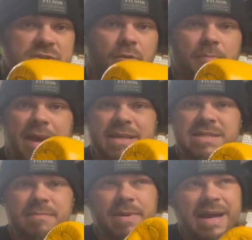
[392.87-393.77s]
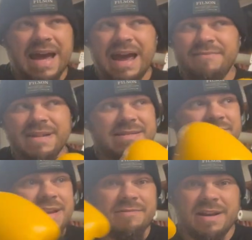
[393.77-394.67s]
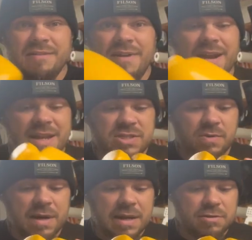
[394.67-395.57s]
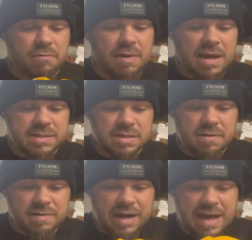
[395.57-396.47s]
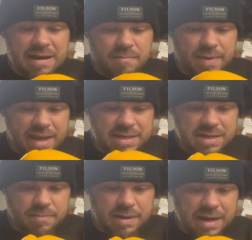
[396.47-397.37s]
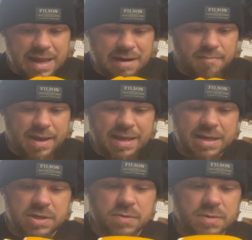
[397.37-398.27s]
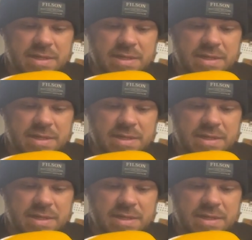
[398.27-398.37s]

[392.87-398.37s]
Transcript: no paint chipping. I haven't really ran into a Cleto Reyes glove with a lot of paint chipping, a lot of paint issues.